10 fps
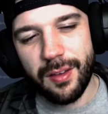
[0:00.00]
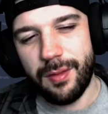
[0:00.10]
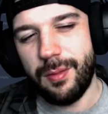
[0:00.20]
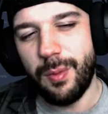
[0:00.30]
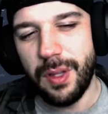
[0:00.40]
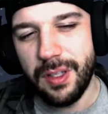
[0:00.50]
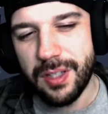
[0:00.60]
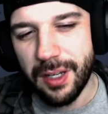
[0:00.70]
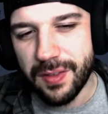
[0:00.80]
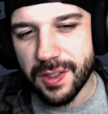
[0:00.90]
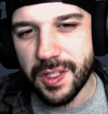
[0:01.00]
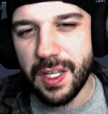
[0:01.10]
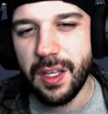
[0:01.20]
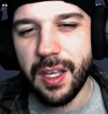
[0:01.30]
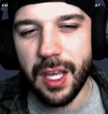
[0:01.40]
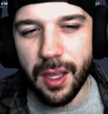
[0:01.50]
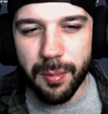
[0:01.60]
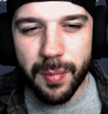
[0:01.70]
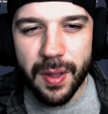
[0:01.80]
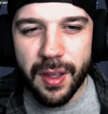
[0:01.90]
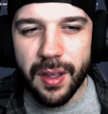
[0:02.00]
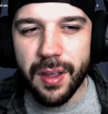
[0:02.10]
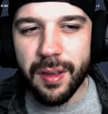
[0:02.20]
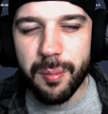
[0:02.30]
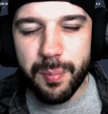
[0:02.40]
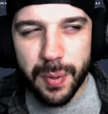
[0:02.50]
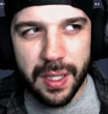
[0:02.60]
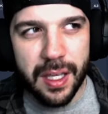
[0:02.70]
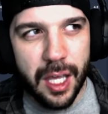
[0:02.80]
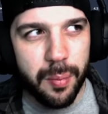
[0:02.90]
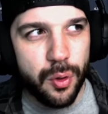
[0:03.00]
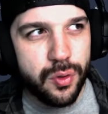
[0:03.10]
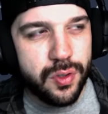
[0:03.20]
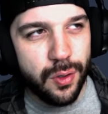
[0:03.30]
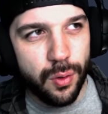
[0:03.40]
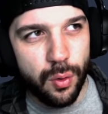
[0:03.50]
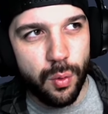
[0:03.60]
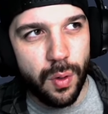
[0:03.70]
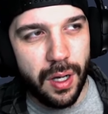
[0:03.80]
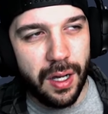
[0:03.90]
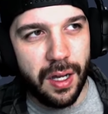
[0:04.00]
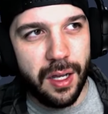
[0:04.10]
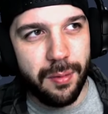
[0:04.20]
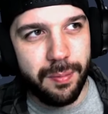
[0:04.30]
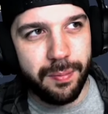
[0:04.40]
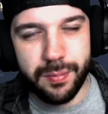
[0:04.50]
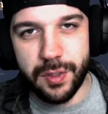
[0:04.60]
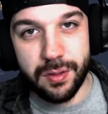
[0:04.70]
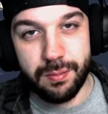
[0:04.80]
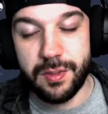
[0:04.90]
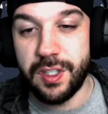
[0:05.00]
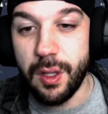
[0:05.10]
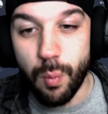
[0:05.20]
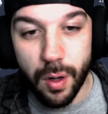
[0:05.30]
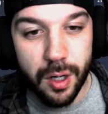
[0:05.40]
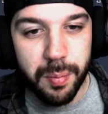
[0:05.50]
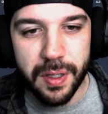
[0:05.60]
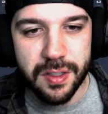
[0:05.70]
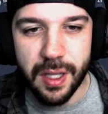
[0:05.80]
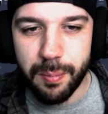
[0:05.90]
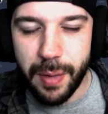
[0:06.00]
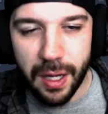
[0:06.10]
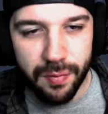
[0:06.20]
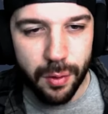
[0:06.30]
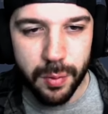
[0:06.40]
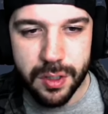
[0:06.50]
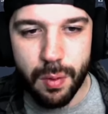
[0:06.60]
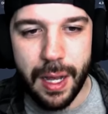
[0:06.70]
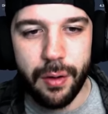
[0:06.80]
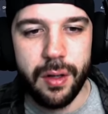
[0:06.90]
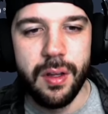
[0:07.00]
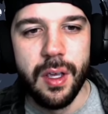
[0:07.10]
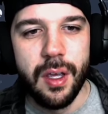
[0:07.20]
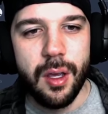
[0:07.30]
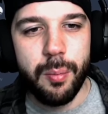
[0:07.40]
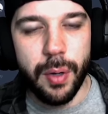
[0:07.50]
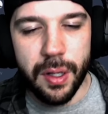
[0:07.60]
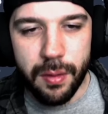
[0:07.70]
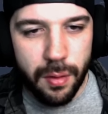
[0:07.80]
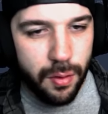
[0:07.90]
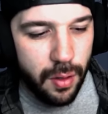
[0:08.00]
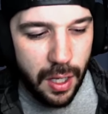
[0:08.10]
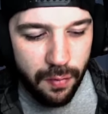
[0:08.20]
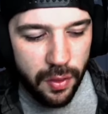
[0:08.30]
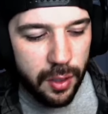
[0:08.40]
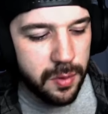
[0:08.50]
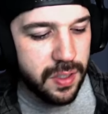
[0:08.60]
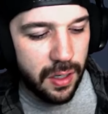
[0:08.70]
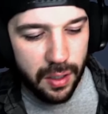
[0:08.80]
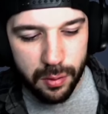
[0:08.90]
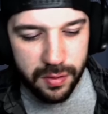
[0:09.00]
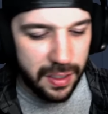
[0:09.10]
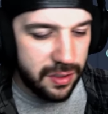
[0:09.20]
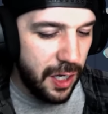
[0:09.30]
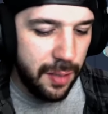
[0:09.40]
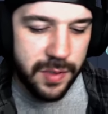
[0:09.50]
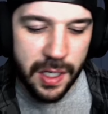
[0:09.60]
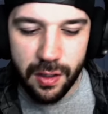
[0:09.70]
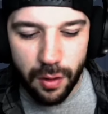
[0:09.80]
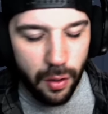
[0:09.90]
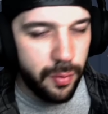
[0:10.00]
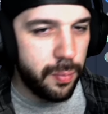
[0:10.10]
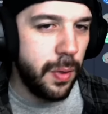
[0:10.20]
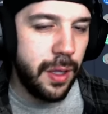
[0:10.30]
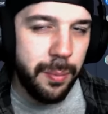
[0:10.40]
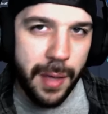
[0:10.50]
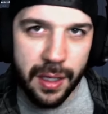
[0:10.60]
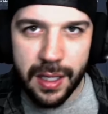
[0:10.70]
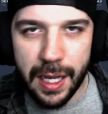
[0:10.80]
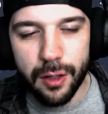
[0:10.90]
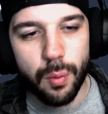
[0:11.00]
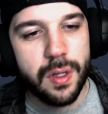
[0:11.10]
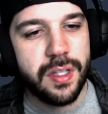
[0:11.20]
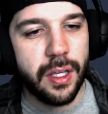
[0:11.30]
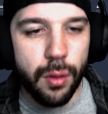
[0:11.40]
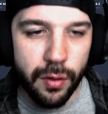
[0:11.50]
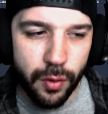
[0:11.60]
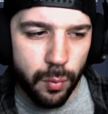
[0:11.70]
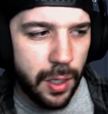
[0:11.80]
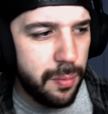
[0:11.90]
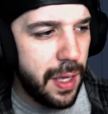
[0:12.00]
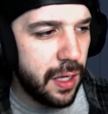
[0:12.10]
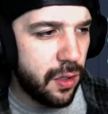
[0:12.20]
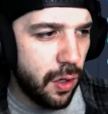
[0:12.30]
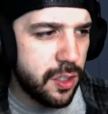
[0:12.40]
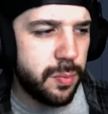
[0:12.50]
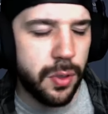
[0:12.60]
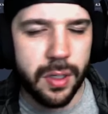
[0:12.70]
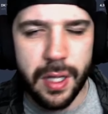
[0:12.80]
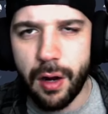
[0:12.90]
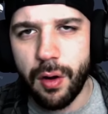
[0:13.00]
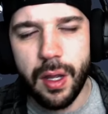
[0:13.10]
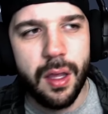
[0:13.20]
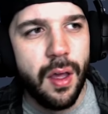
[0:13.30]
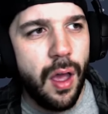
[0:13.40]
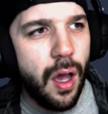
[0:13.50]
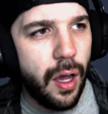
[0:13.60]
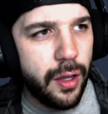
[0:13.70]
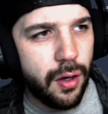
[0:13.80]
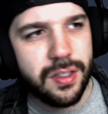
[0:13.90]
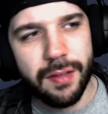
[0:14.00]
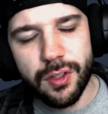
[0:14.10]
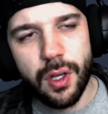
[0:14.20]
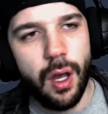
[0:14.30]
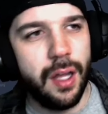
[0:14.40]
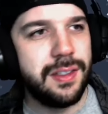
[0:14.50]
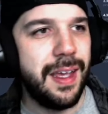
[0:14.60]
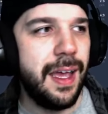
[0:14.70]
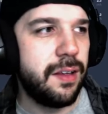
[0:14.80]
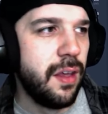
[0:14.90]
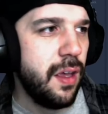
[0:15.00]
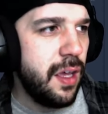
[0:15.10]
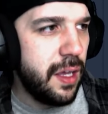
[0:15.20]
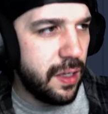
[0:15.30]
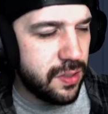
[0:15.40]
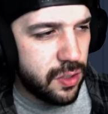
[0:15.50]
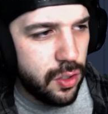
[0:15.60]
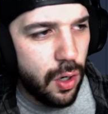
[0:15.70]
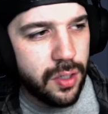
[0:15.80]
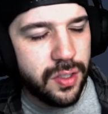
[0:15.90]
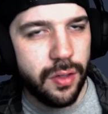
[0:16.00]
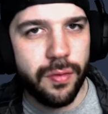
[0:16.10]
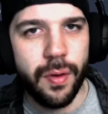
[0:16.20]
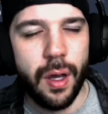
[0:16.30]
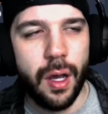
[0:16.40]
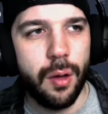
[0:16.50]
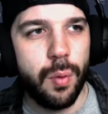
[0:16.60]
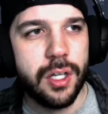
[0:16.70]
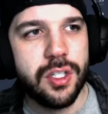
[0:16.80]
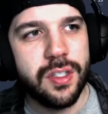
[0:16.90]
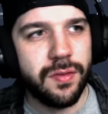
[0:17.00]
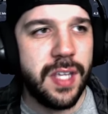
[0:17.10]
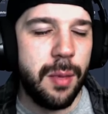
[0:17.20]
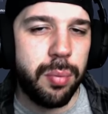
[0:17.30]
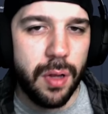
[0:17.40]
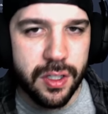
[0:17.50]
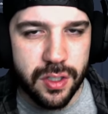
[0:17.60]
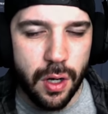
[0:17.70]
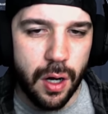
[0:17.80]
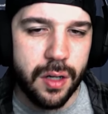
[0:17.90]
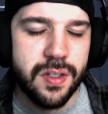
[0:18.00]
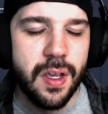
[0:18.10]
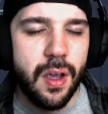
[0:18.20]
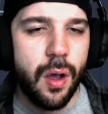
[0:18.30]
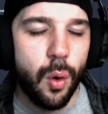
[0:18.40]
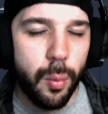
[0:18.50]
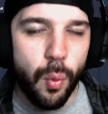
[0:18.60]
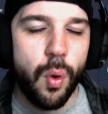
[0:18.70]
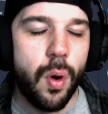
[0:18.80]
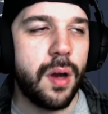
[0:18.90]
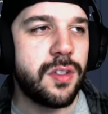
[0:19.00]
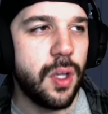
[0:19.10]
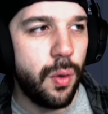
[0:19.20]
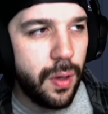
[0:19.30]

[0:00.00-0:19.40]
really tough to see him being able to just see work because that backfield was crowded, but everything was there. He was like top 10 in all the main categories that you look for a running back: yards per carry, yards after contact, his yards of rushes of 10 plus yards or more. So